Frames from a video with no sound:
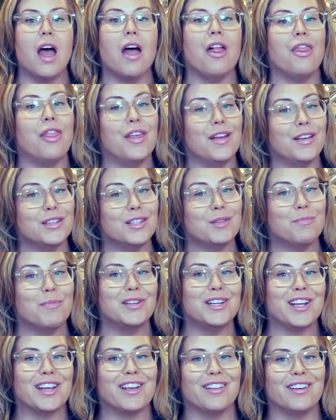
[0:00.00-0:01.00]
This
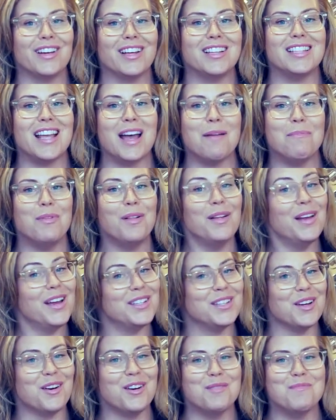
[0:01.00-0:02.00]
particular example
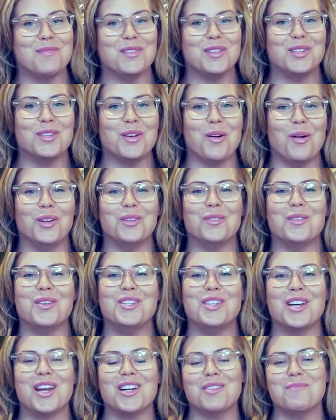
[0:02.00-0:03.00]
has already been sold to a
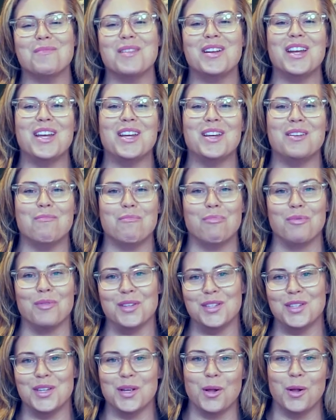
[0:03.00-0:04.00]
gentleman in
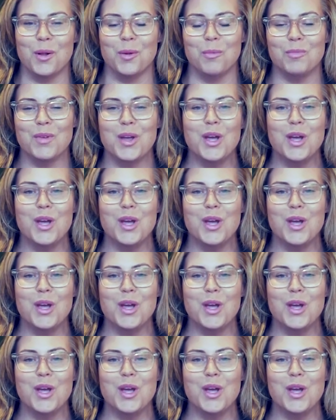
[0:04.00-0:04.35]
Brazil.